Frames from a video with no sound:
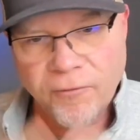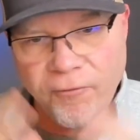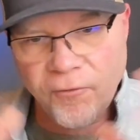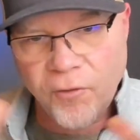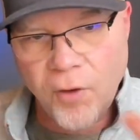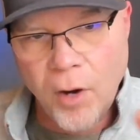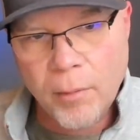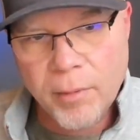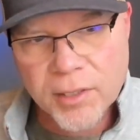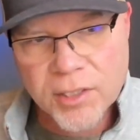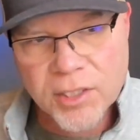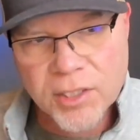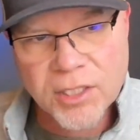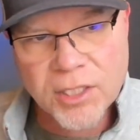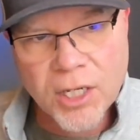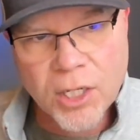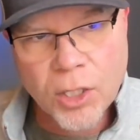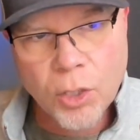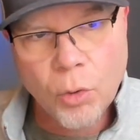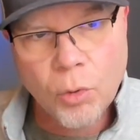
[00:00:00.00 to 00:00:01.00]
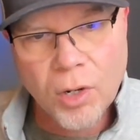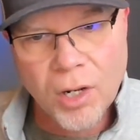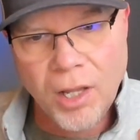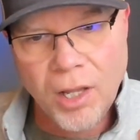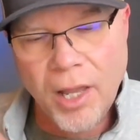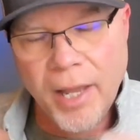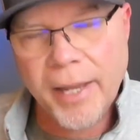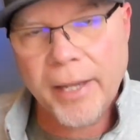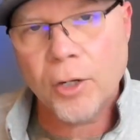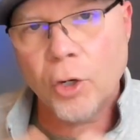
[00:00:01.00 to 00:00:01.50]
from a single
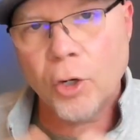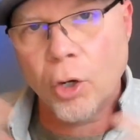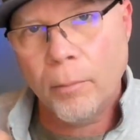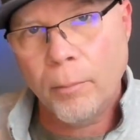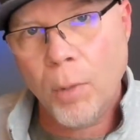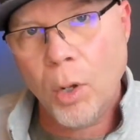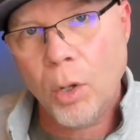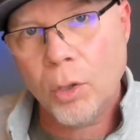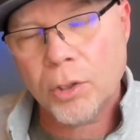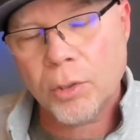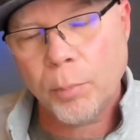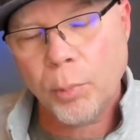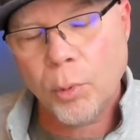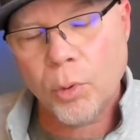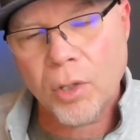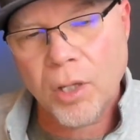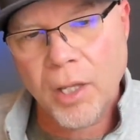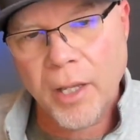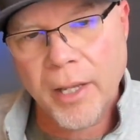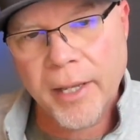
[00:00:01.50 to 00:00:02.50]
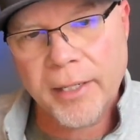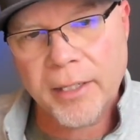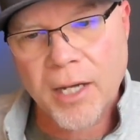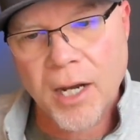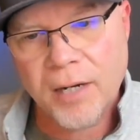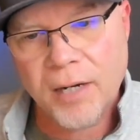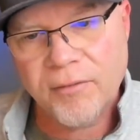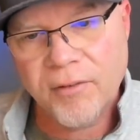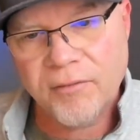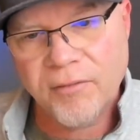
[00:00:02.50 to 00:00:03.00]
client or a multiple client
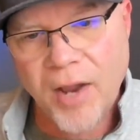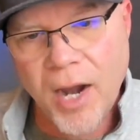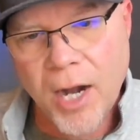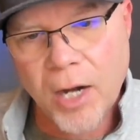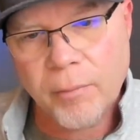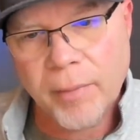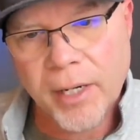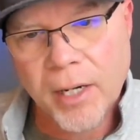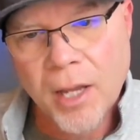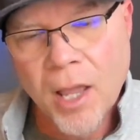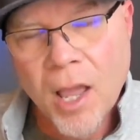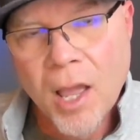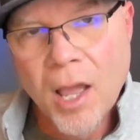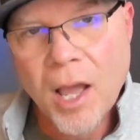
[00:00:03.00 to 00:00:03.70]
kind of environment,